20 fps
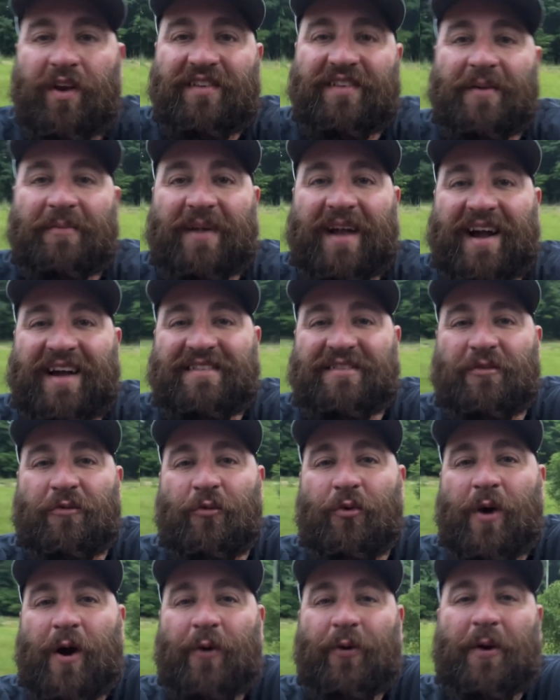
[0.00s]
is up guys
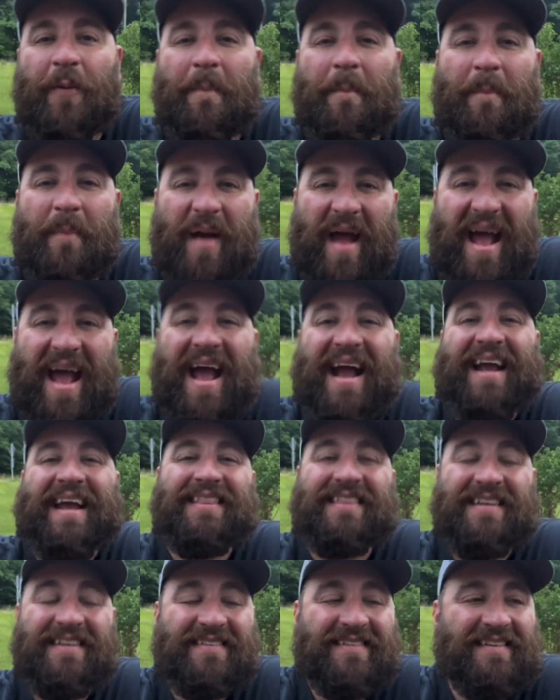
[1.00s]
and welcome
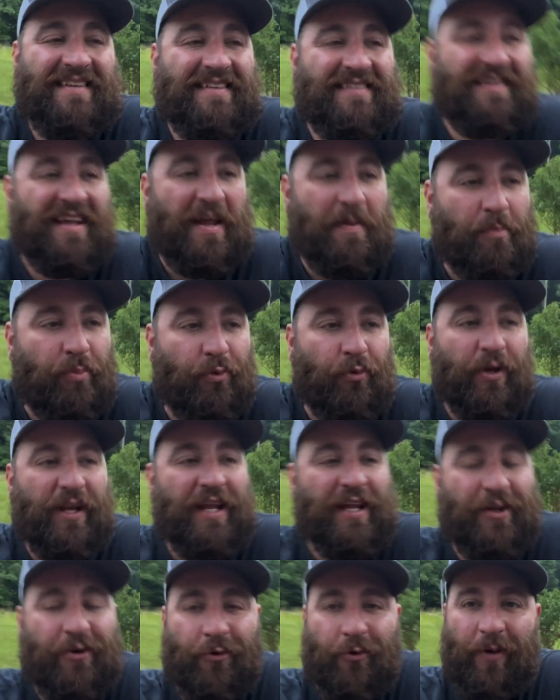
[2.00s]
back. This is a
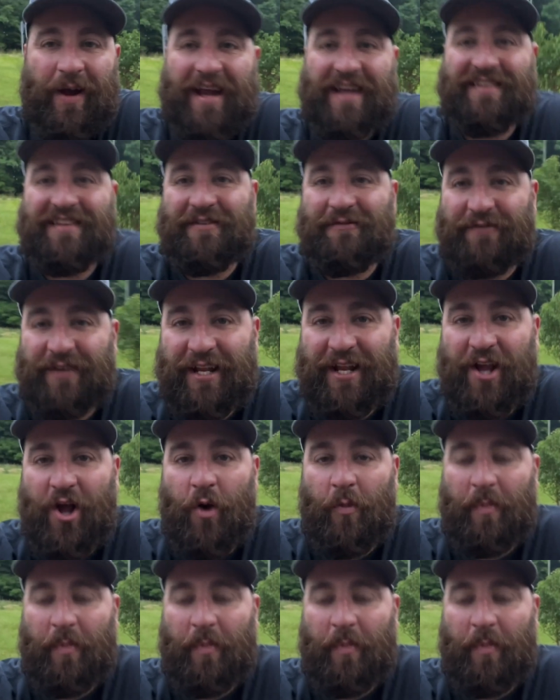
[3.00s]
pretty crazy video